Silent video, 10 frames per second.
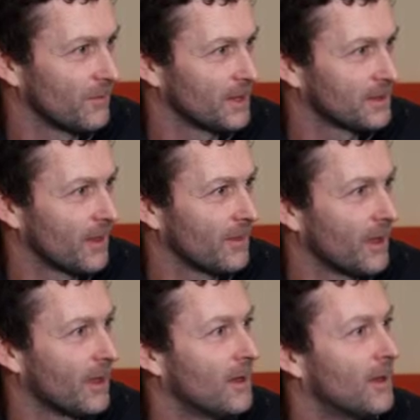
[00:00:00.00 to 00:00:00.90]
a mess out
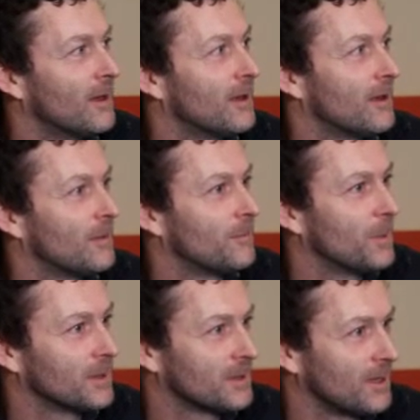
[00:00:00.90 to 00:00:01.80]
there,
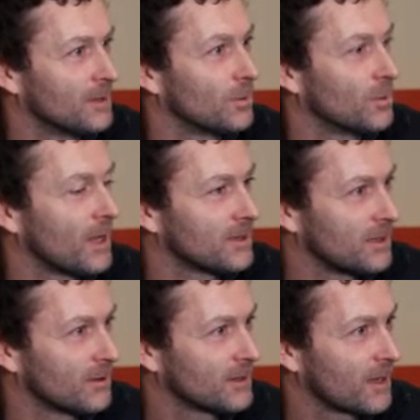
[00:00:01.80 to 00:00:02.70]
but it's all
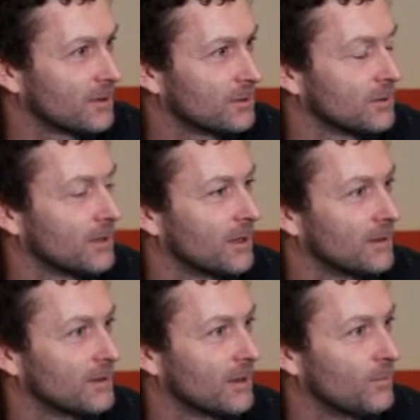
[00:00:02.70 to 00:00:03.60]
actually on schedule
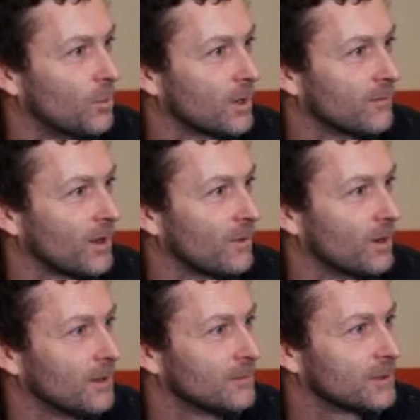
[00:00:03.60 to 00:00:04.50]
and working very
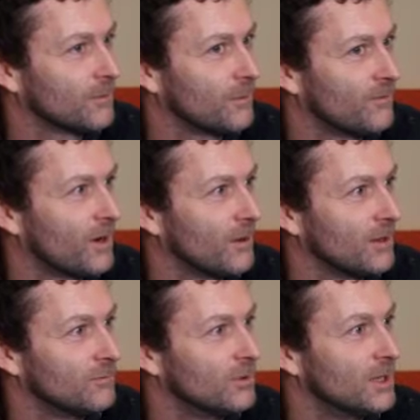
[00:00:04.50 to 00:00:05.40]
well. So we're
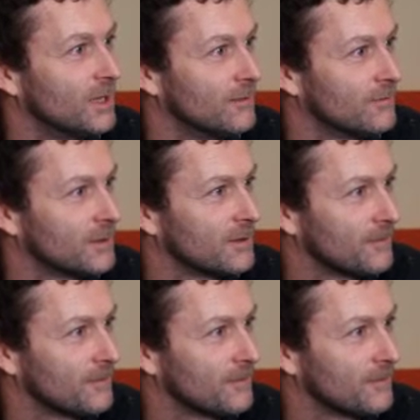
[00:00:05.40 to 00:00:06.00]
very relieved.